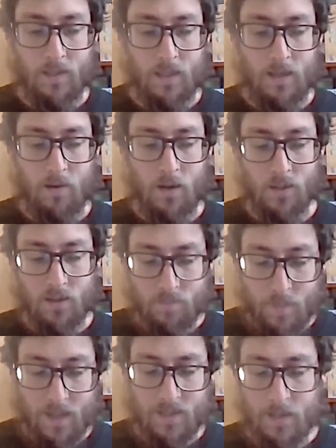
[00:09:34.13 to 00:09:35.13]
and there are lots of
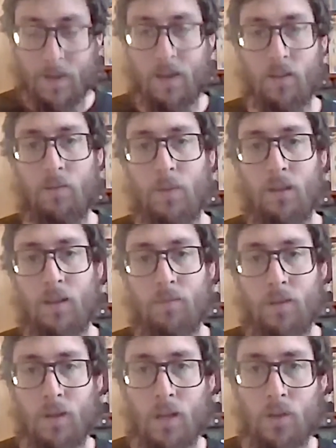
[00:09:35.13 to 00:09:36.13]
myths about them in
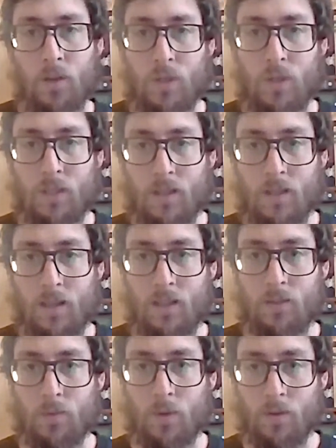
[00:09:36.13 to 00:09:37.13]
different countries. And
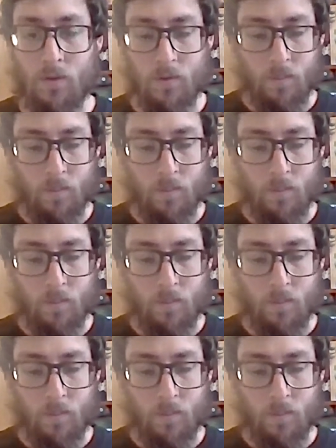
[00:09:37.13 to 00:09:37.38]
this one,